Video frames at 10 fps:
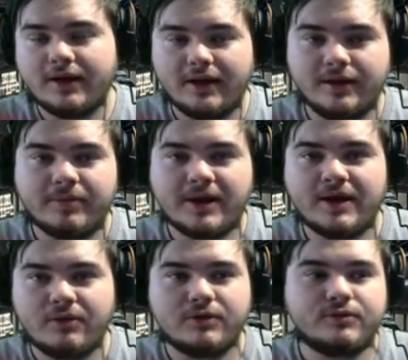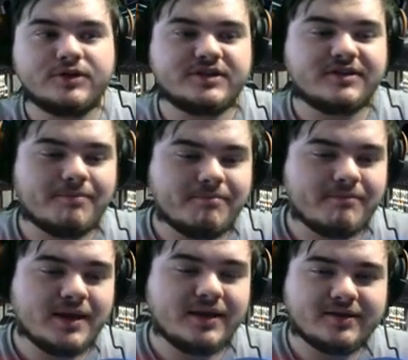in power, which is
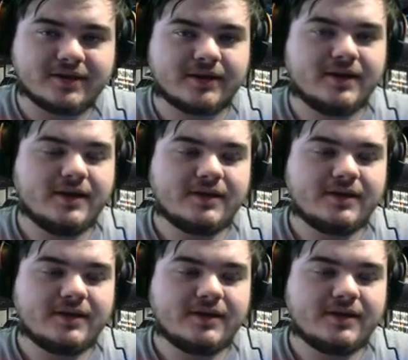amazing,